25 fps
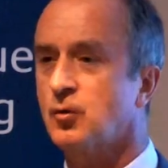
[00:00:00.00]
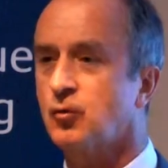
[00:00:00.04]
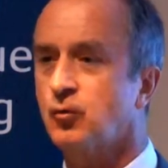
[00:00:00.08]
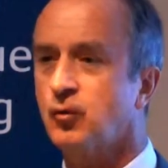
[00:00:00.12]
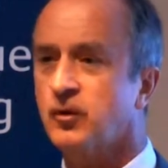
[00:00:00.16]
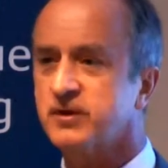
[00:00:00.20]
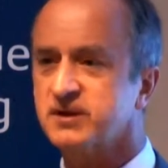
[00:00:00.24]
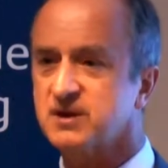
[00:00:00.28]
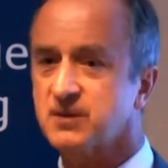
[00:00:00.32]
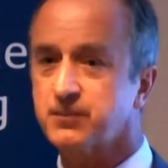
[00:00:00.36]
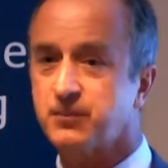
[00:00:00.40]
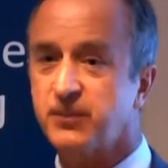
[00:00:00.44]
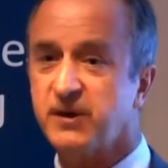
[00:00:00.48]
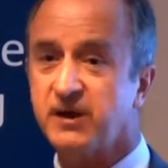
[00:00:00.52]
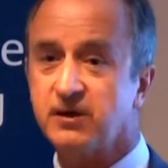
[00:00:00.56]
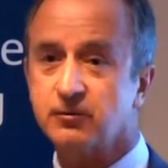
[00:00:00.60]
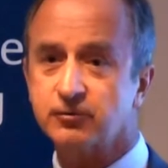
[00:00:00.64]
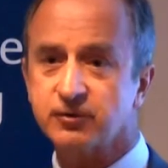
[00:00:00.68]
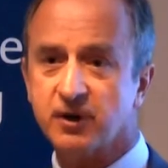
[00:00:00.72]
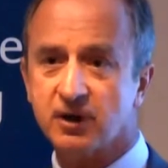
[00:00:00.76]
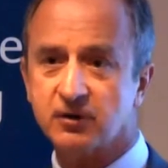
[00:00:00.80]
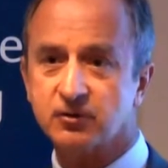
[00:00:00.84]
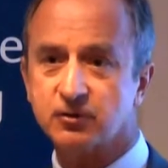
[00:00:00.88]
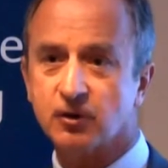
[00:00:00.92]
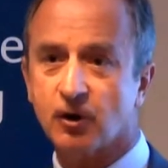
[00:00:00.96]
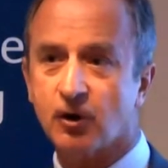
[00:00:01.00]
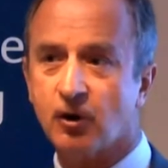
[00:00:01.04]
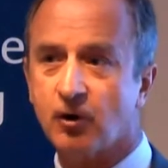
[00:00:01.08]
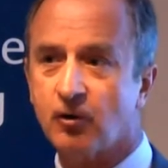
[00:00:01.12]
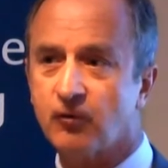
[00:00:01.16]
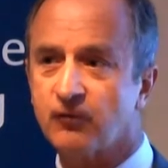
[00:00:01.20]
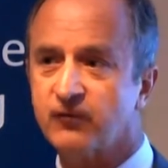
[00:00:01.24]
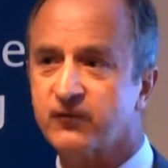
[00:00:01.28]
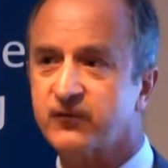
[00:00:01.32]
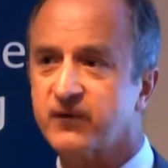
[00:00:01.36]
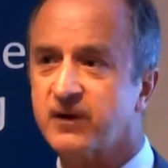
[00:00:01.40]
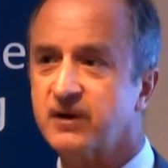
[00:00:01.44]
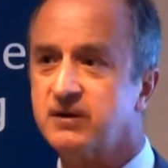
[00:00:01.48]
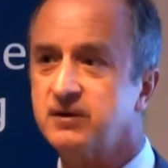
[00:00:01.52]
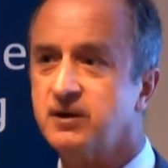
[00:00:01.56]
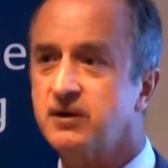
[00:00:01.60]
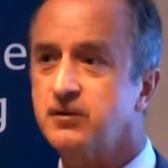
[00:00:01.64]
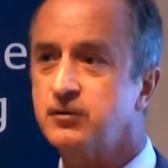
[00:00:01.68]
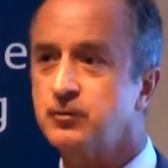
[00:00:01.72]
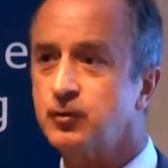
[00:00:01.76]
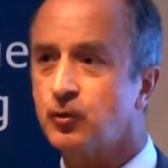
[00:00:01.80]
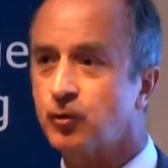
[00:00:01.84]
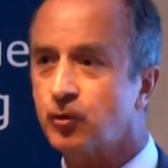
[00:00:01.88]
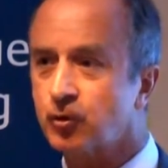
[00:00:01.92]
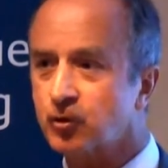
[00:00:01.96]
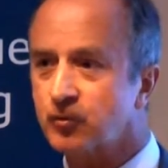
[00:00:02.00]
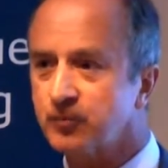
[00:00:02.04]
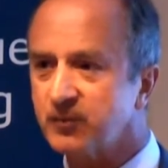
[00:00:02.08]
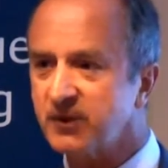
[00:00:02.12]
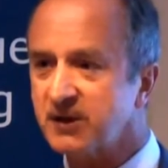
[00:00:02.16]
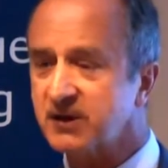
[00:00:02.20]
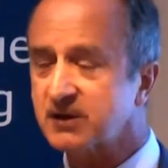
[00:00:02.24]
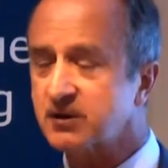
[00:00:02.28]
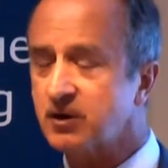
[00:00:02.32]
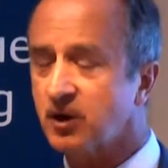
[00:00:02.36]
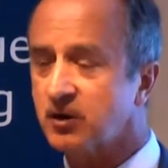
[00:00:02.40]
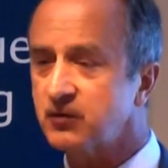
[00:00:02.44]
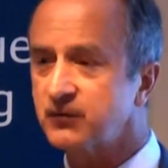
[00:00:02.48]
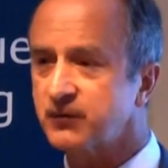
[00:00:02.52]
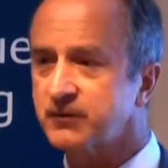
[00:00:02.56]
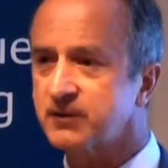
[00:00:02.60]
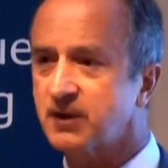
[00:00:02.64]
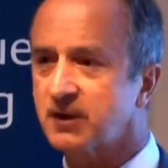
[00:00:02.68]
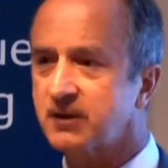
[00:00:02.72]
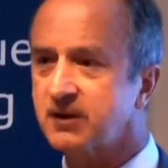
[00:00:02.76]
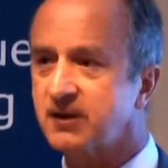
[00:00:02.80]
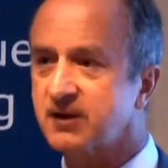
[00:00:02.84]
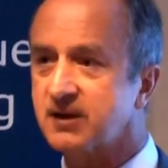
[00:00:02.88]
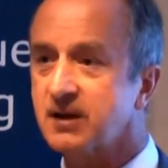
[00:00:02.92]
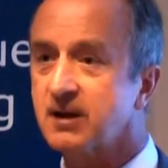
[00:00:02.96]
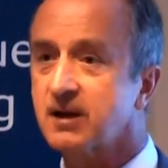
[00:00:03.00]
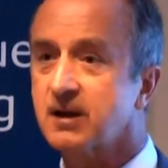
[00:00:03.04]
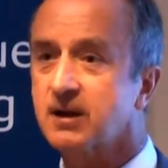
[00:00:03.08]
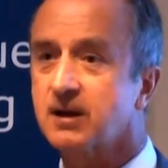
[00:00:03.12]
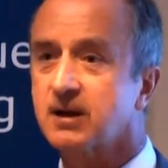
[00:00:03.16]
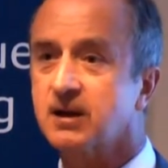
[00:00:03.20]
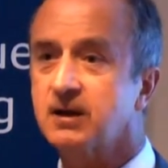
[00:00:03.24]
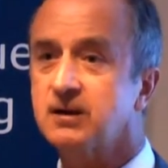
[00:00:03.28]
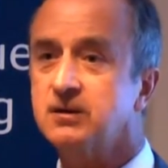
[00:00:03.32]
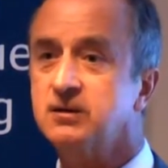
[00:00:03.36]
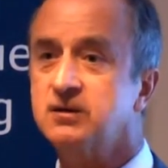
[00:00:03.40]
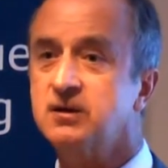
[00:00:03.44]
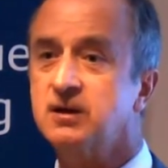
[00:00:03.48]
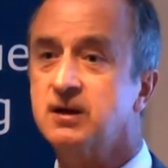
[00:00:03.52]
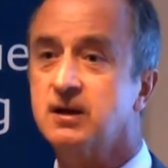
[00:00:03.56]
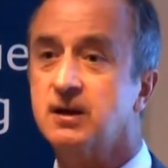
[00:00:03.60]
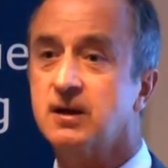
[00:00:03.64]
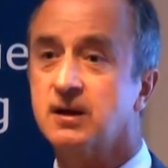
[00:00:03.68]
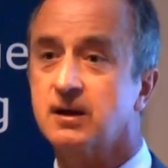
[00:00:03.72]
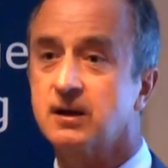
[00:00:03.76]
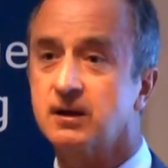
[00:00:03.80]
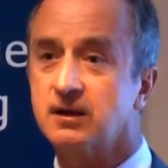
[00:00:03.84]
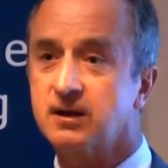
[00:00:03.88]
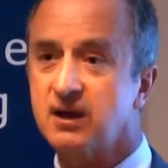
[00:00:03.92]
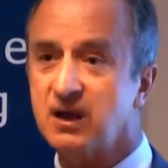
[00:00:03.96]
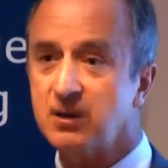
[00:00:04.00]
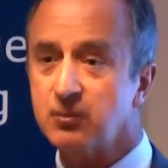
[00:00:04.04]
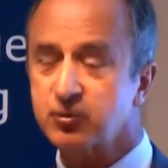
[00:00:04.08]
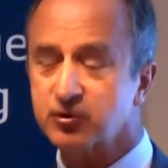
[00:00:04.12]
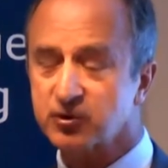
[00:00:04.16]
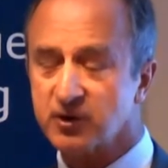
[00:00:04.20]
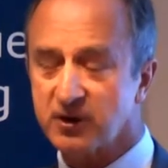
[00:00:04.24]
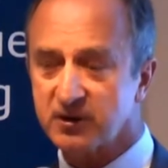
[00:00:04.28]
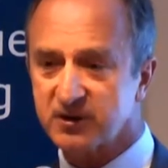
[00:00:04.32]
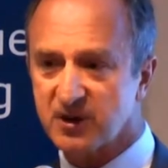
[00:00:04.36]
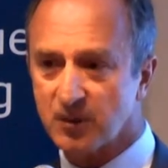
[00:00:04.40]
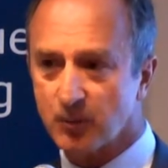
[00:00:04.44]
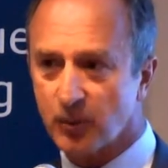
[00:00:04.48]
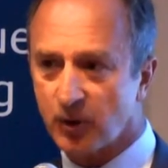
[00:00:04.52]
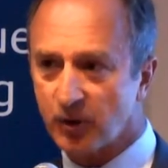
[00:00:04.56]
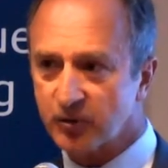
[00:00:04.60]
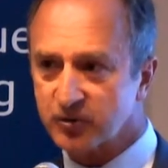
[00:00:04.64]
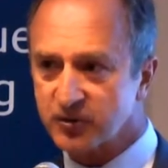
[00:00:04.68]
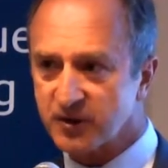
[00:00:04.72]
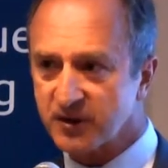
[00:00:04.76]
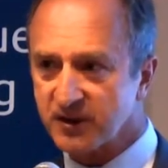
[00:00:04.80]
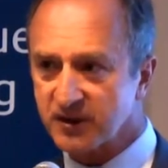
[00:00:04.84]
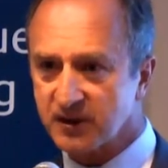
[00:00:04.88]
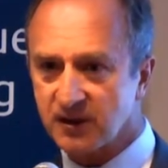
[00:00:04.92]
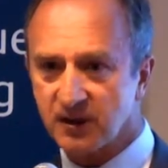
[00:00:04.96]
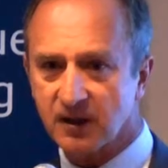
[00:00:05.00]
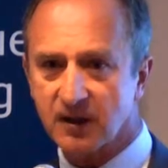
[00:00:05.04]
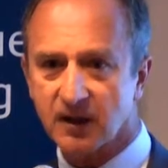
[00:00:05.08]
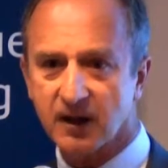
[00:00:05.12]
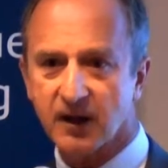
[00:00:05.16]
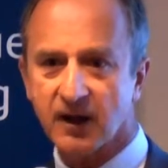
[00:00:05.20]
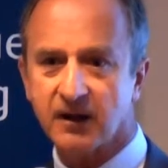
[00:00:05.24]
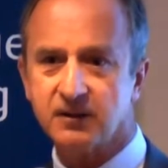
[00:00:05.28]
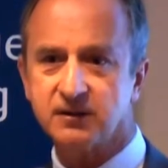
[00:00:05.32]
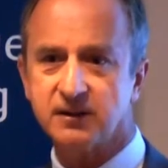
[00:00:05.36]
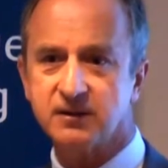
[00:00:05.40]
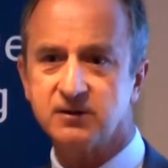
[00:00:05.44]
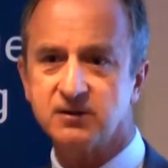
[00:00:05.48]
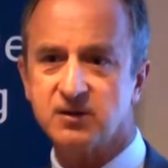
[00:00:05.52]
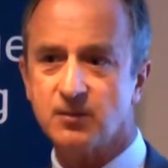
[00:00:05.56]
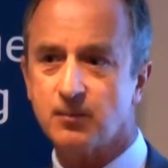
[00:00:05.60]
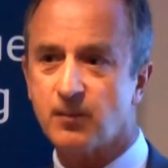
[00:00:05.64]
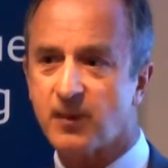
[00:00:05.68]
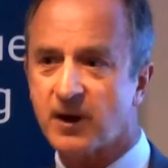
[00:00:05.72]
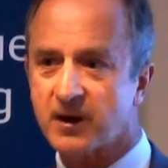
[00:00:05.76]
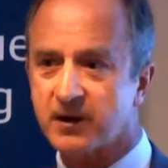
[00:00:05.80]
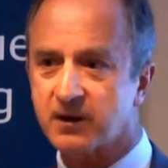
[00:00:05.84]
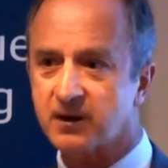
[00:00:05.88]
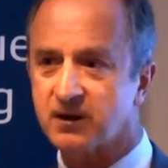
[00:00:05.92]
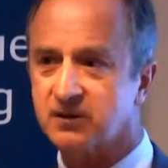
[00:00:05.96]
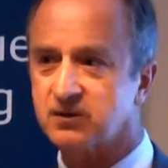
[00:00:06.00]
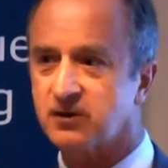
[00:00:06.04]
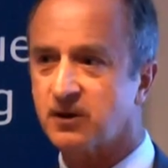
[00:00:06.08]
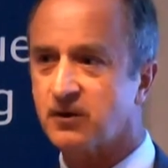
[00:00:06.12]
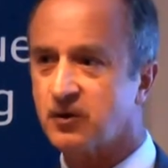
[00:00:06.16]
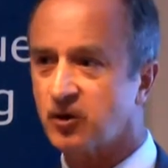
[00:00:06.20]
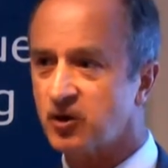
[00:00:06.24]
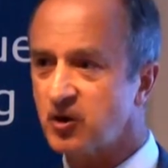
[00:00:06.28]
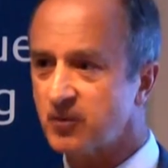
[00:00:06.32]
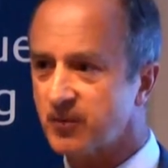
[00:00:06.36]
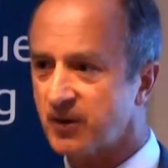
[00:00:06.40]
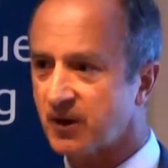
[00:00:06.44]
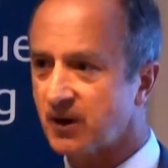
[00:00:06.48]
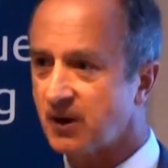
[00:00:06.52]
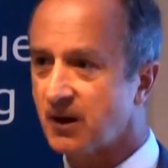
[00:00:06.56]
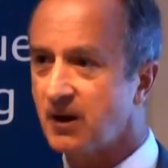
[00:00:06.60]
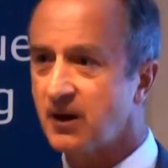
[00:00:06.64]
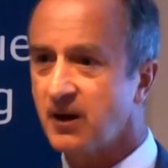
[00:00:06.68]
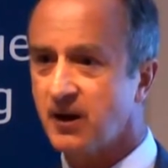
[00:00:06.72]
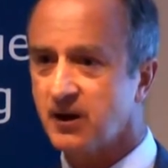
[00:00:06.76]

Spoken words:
was a period of an enormous confidence in the liberal democracy and in the market economy.